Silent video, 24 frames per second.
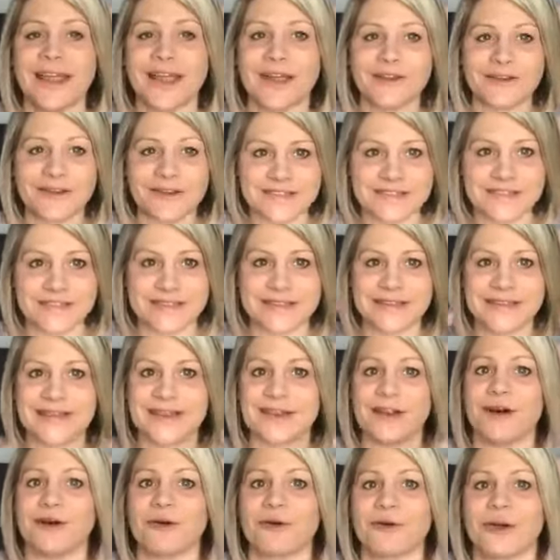hair doesn't
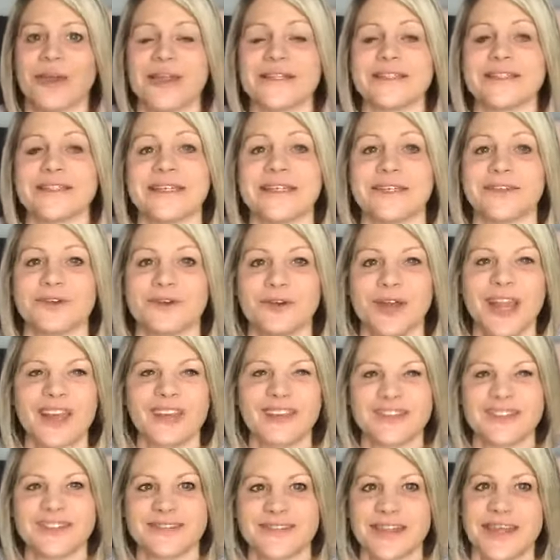get all crazy and your
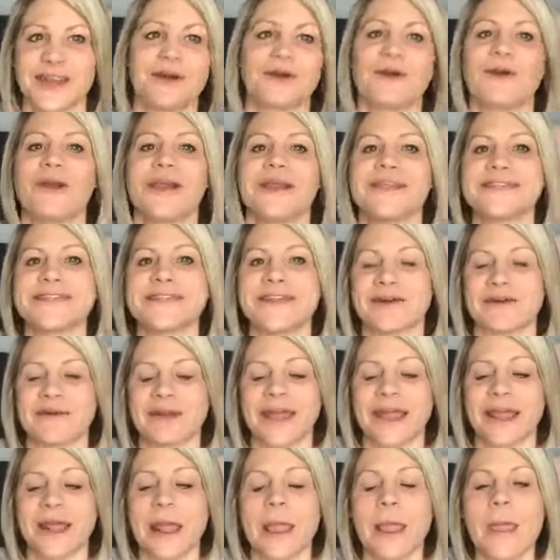nails get all crazy, all
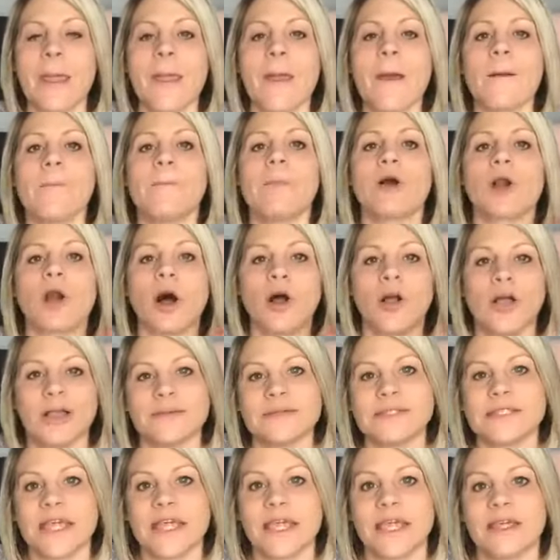right? But all
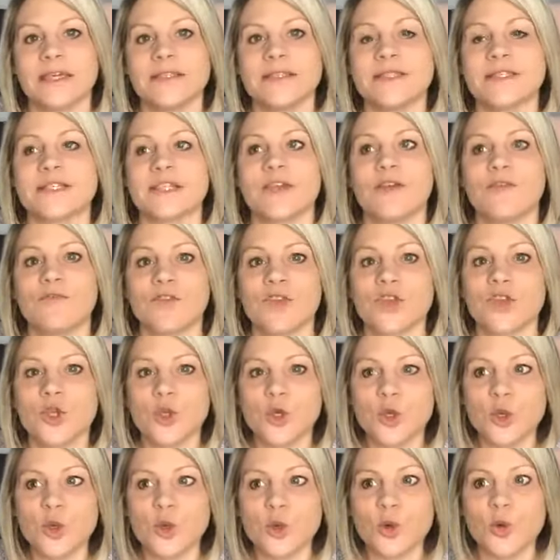I'm saying is if
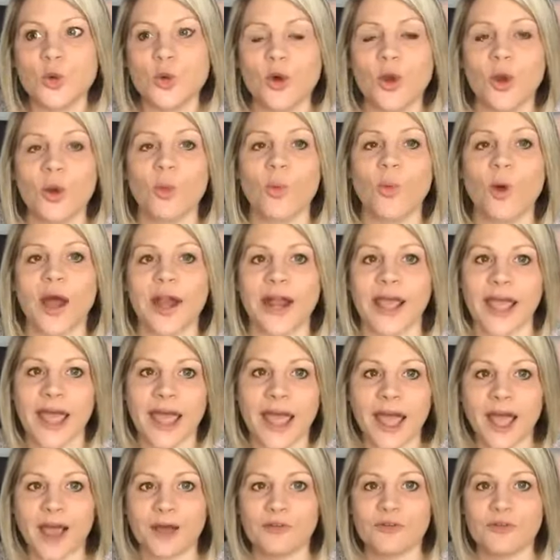you want to
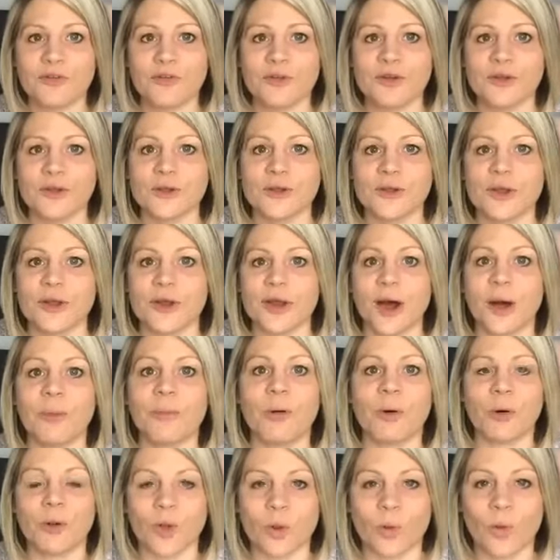have a
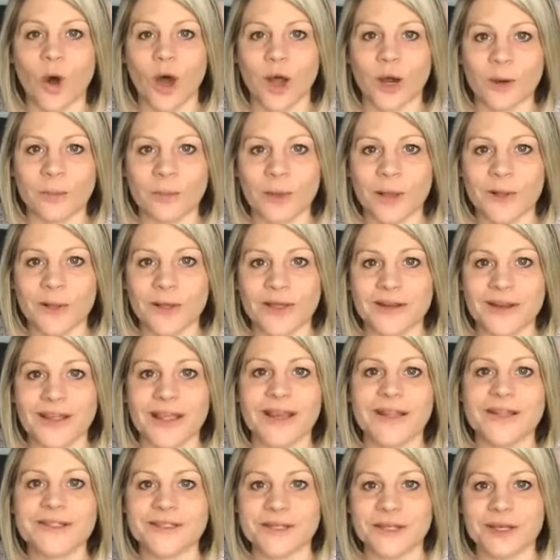bowl of watermelon
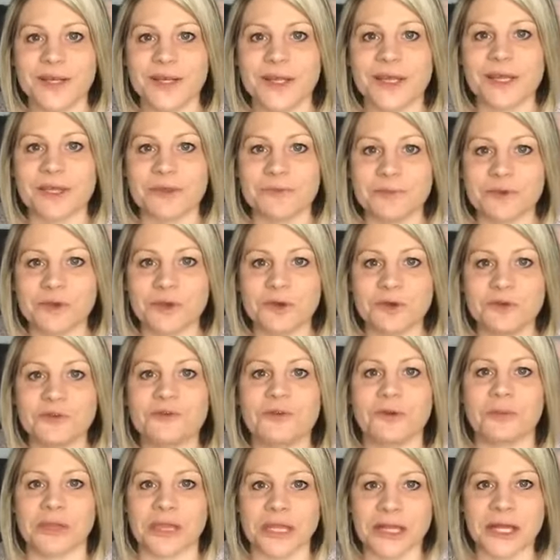and it's going to keep you
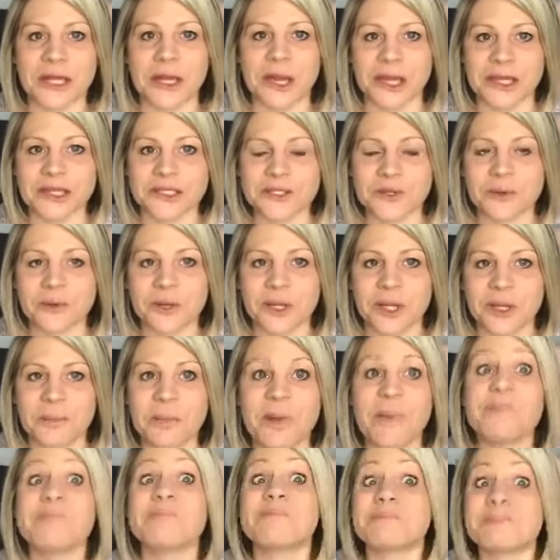from eating ice
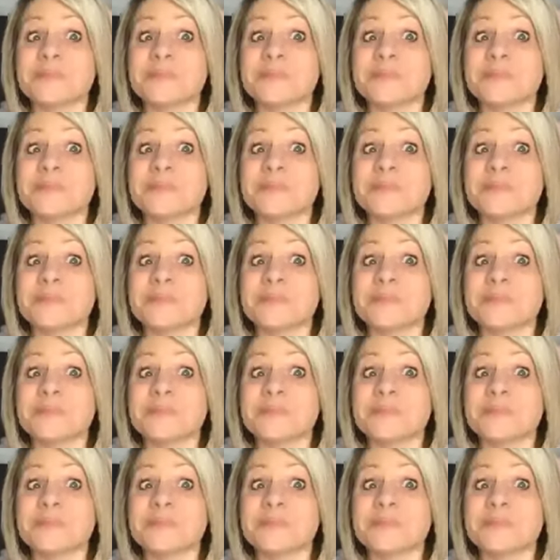cream,